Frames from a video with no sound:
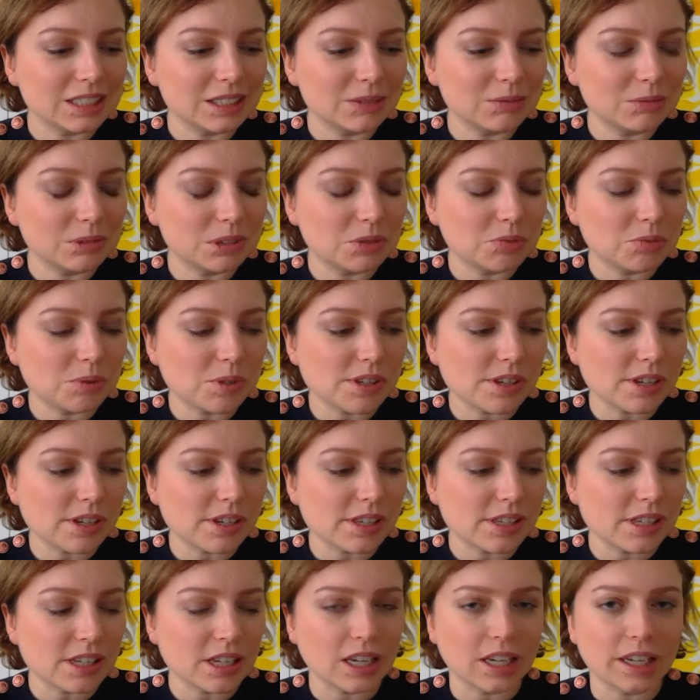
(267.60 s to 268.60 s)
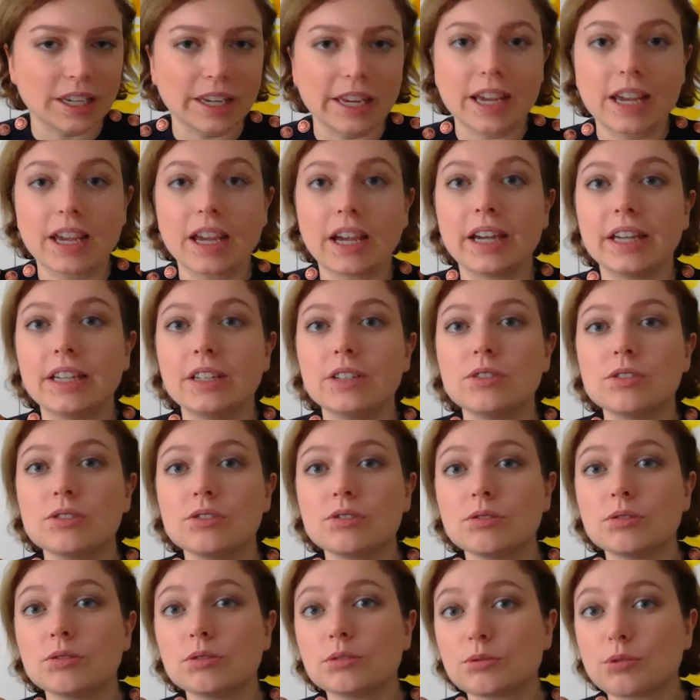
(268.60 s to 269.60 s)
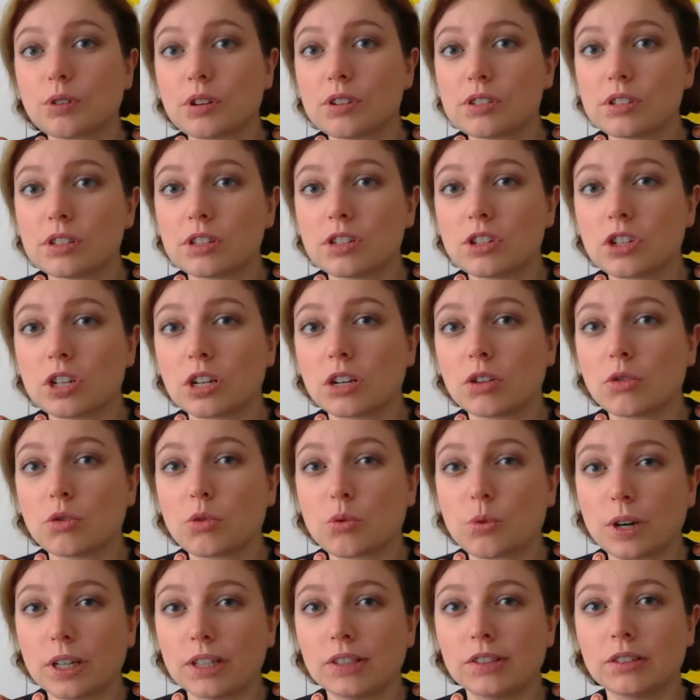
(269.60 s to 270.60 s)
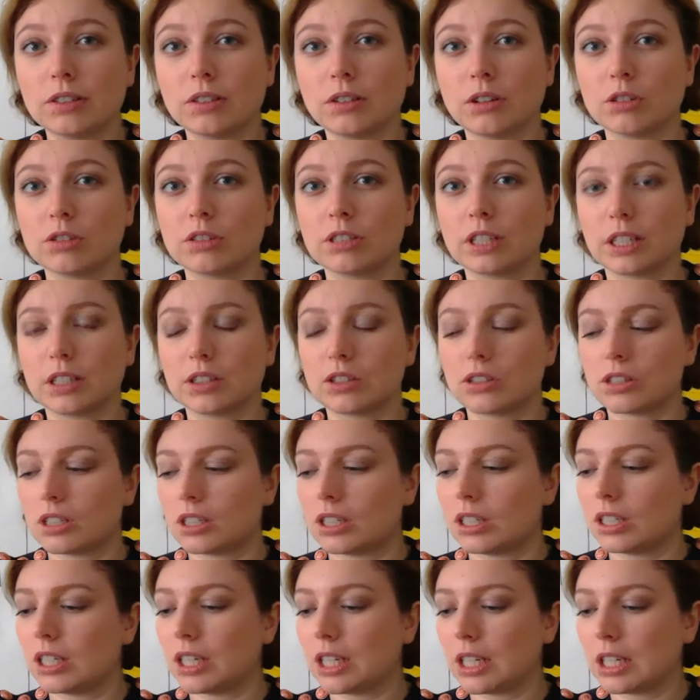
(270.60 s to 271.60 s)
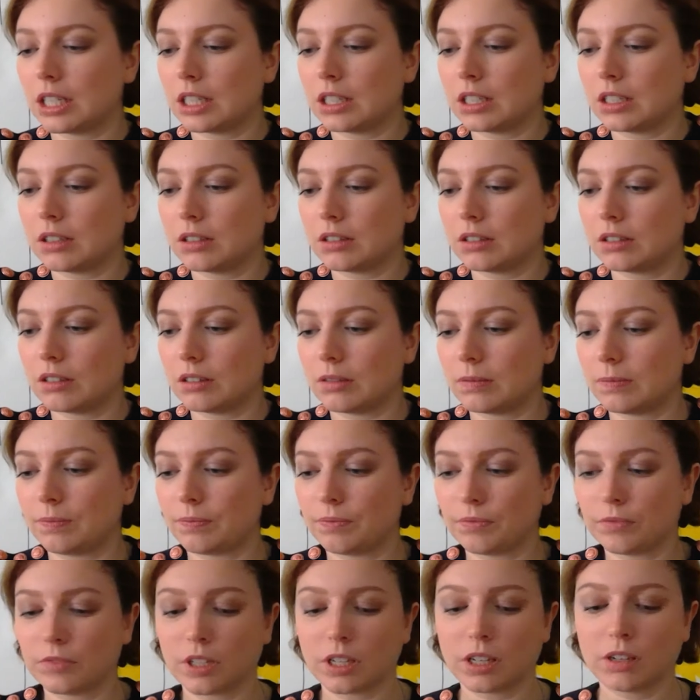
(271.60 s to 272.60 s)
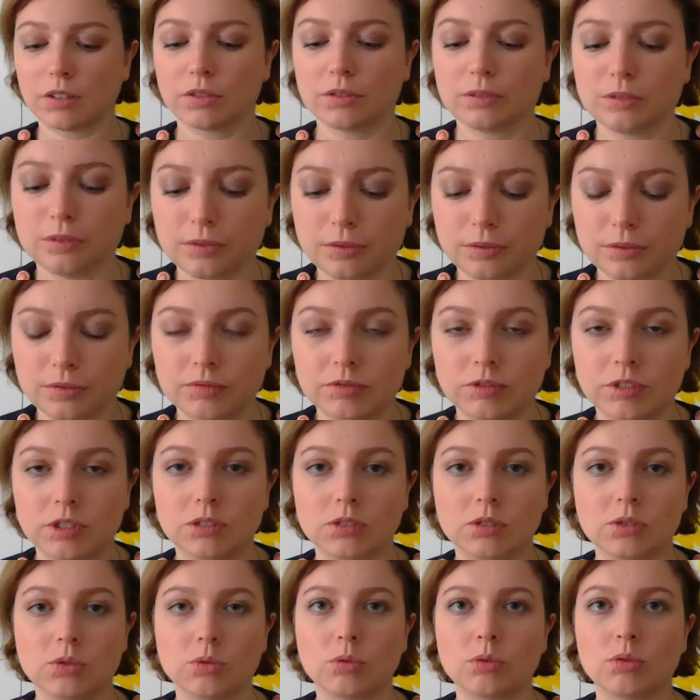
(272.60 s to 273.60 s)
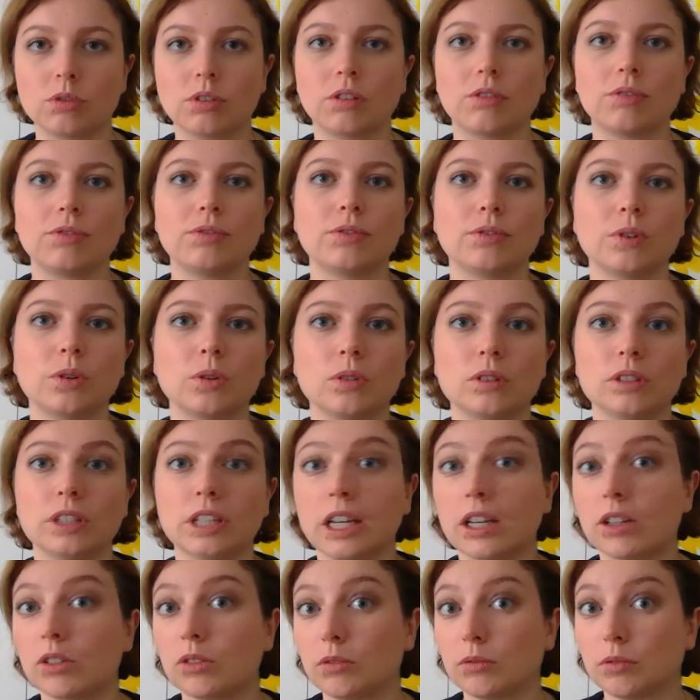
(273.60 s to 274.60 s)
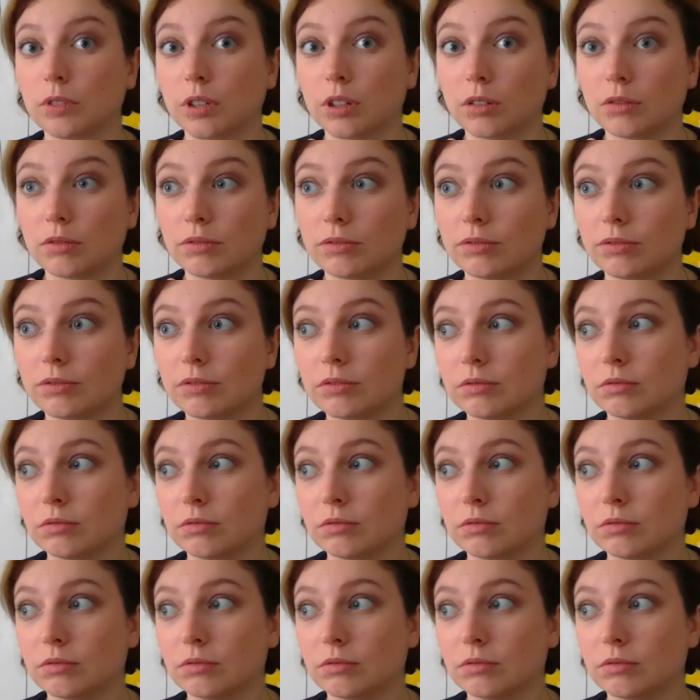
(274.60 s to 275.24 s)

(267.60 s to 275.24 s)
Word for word: What was I saying? Yeah, I used to do cross-stitching quite a lot, actually, and I've sort of fallen out of love